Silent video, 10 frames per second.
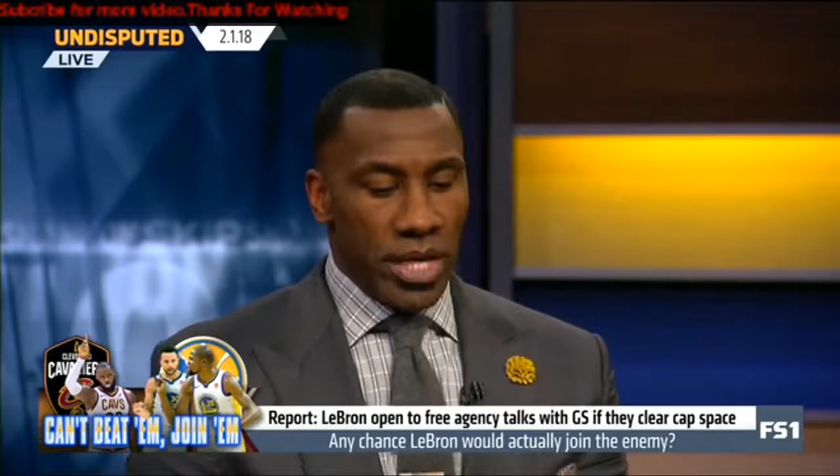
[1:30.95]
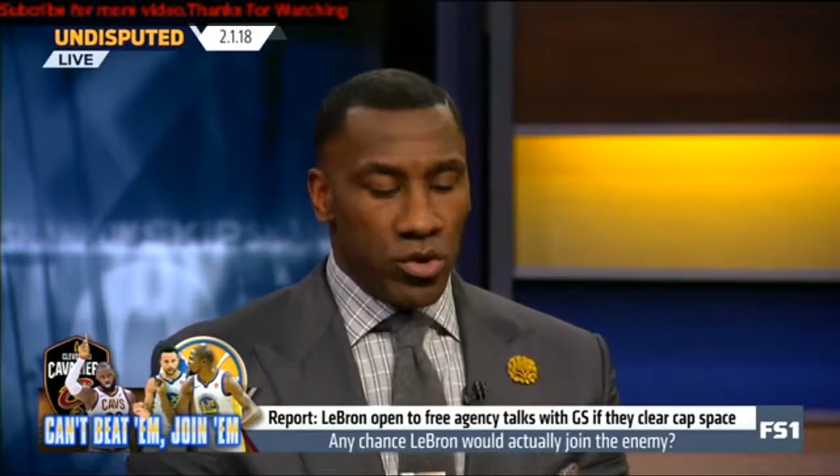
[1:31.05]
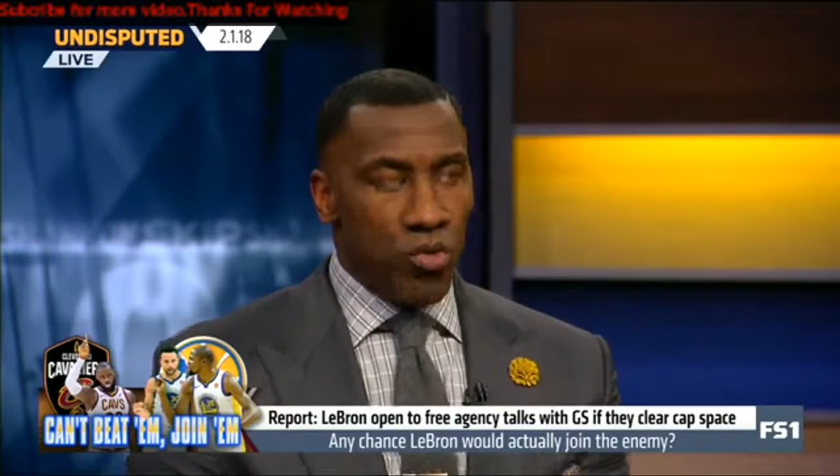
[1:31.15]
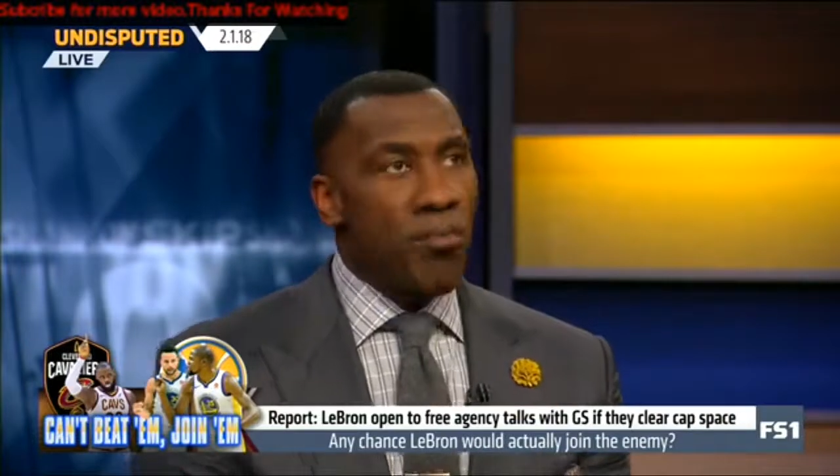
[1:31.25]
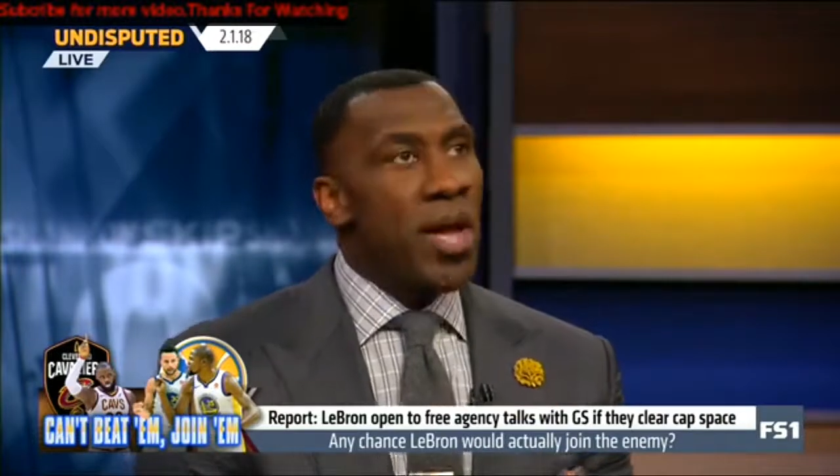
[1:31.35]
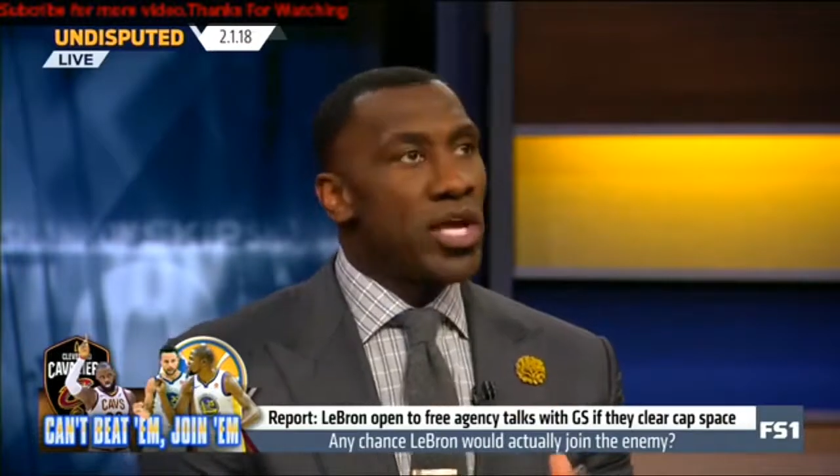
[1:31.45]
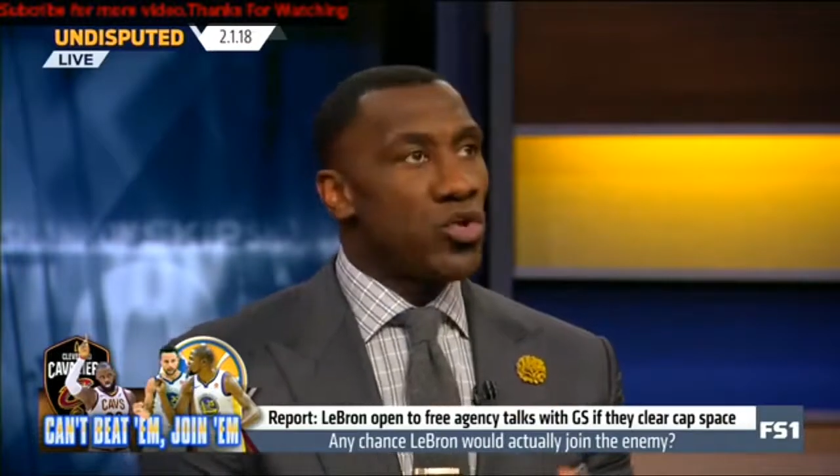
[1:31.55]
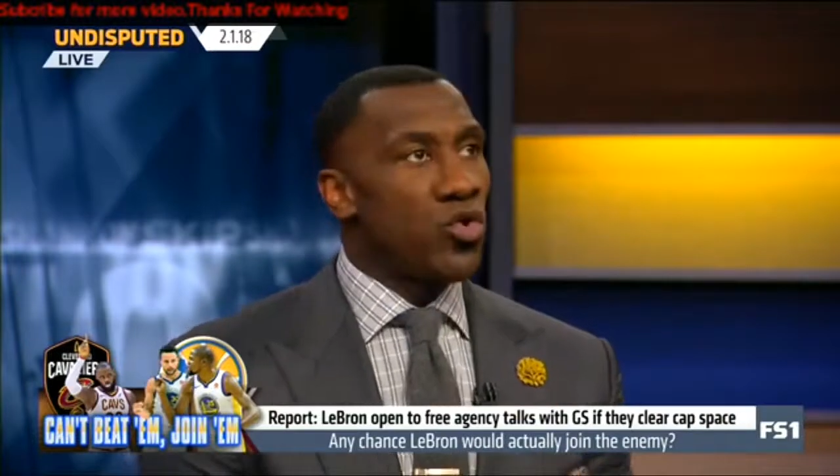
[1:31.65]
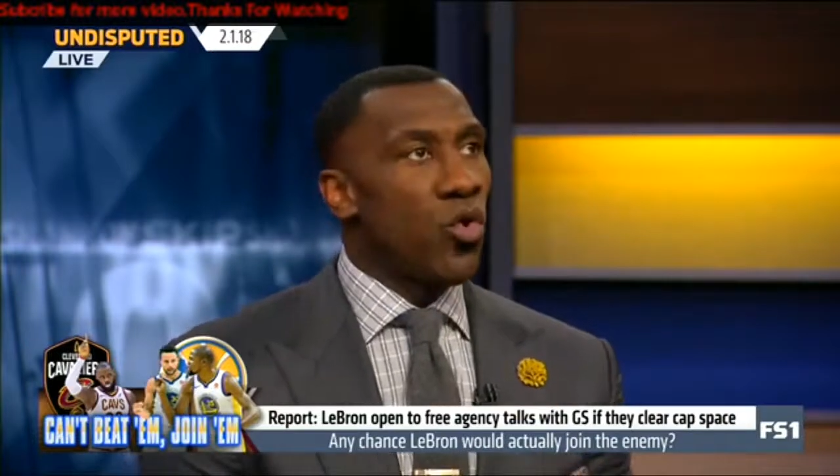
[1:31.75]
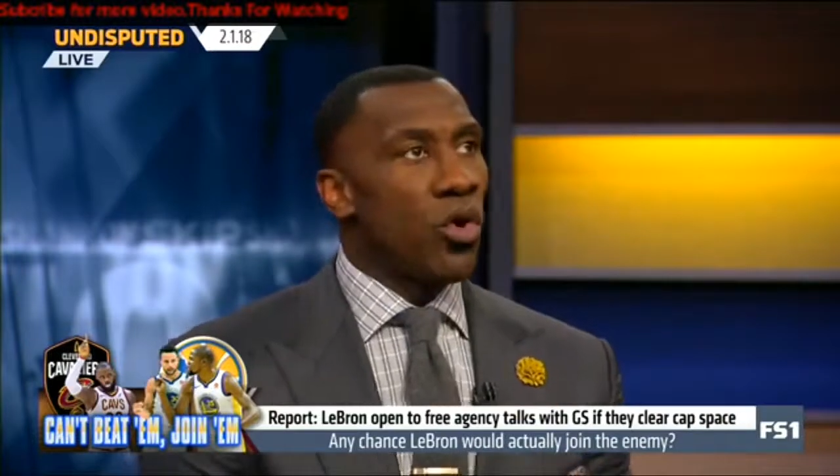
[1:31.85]
to make
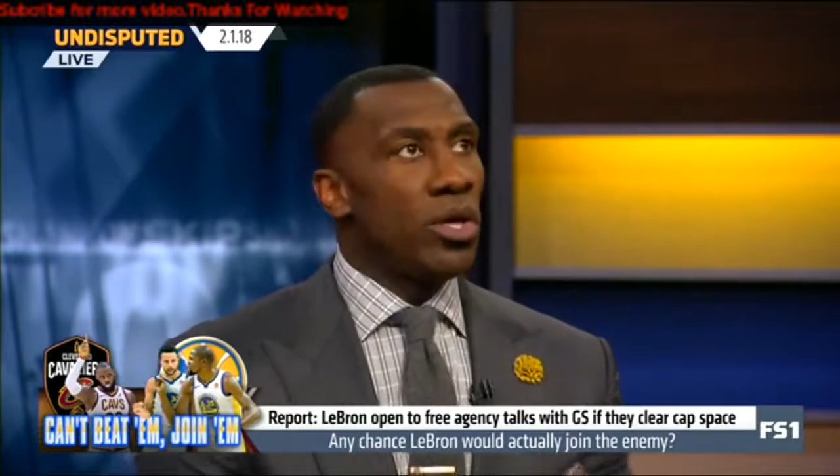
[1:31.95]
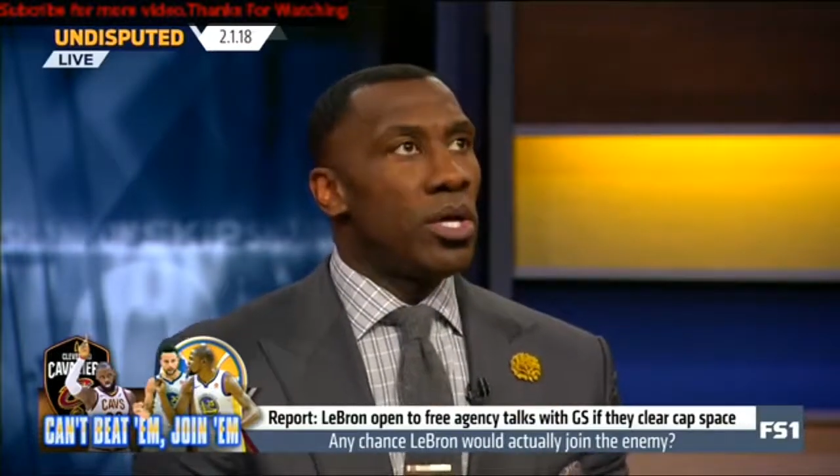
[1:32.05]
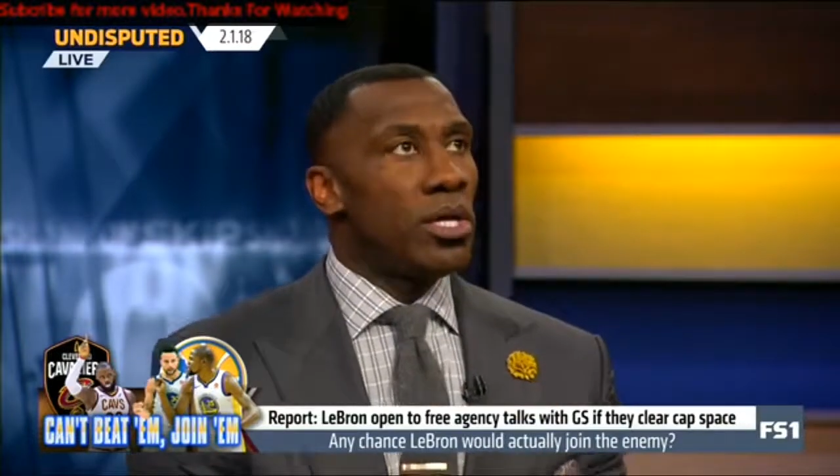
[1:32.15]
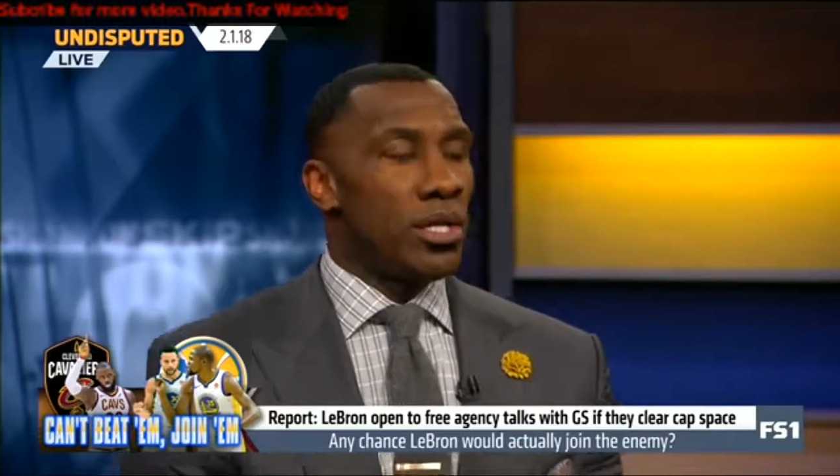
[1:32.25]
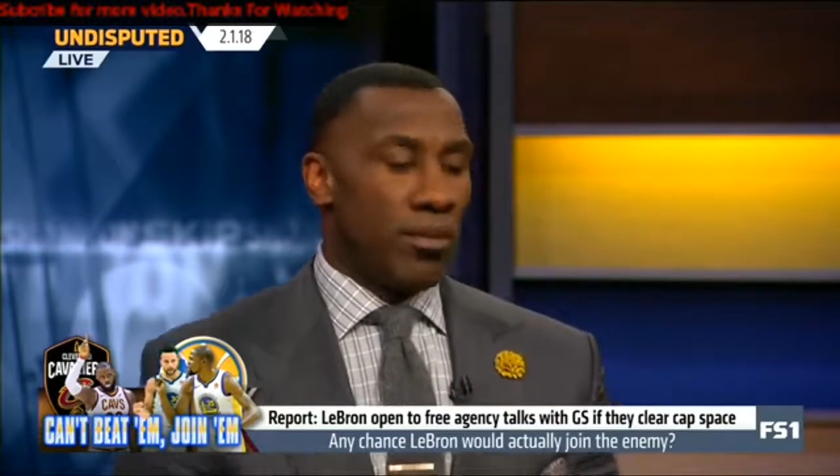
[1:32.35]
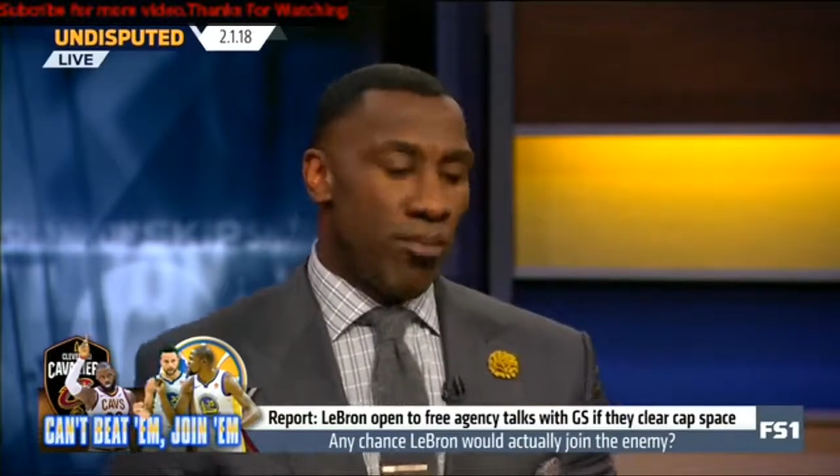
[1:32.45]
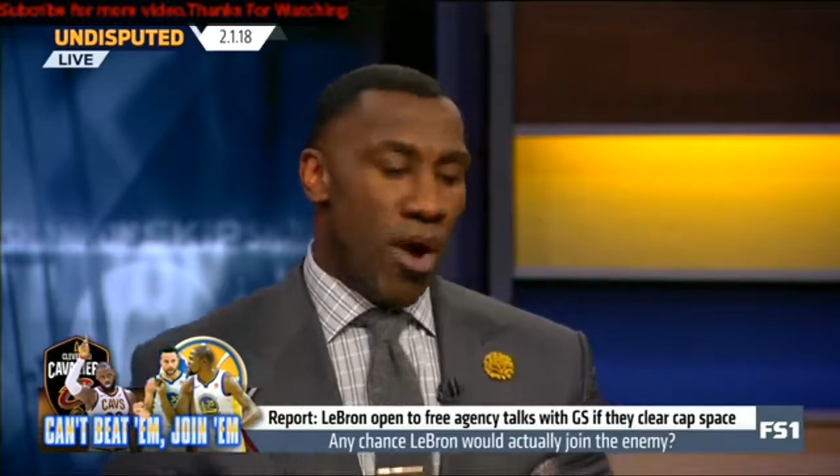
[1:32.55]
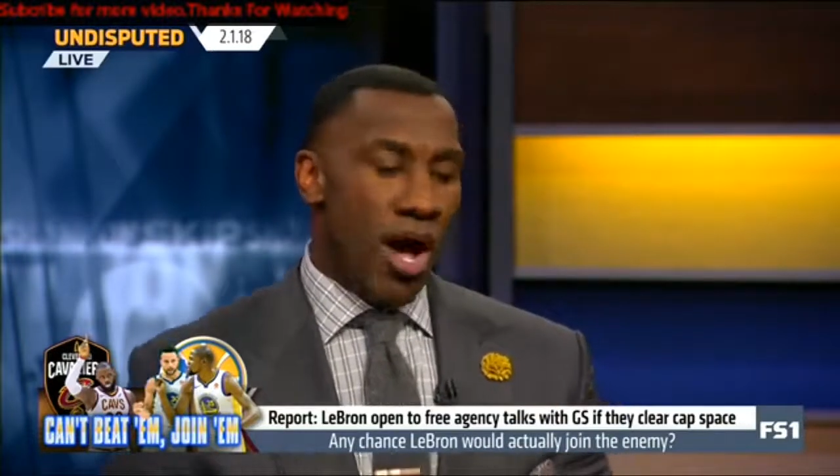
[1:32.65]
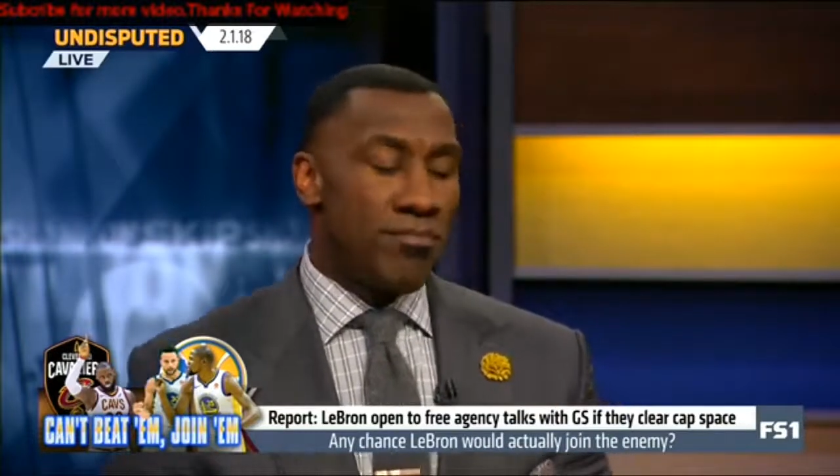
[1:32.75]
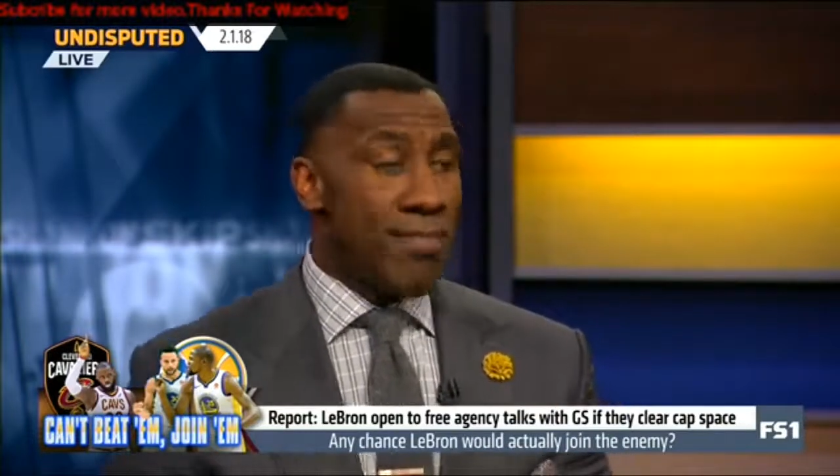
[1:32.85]
sure LeBron